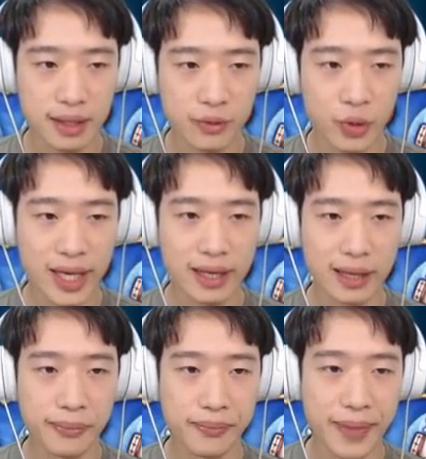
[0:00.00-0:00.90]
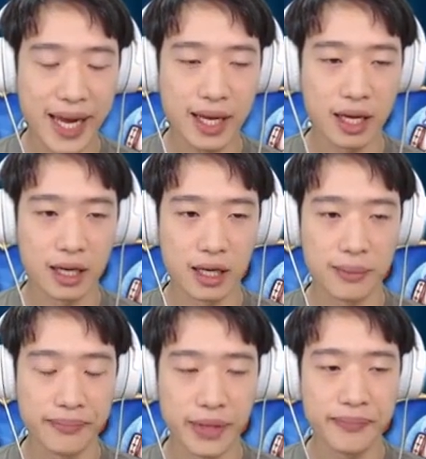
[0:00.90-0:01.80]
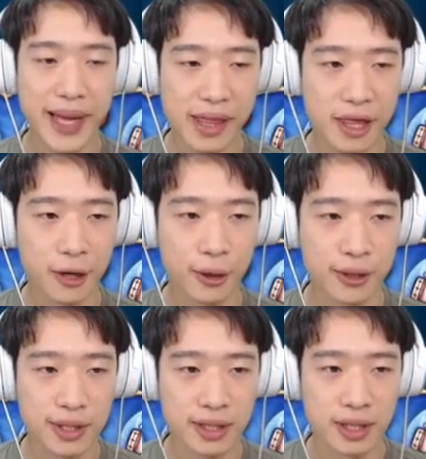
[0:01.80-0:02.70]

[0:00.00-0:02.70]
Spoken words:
We're gonna make a method,